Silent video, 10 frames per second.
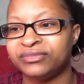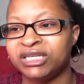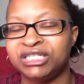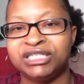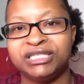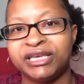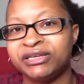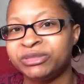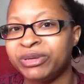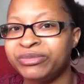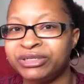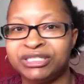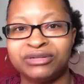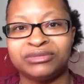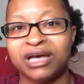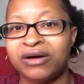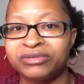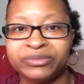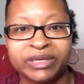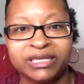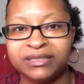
She tells people she don't talk to me.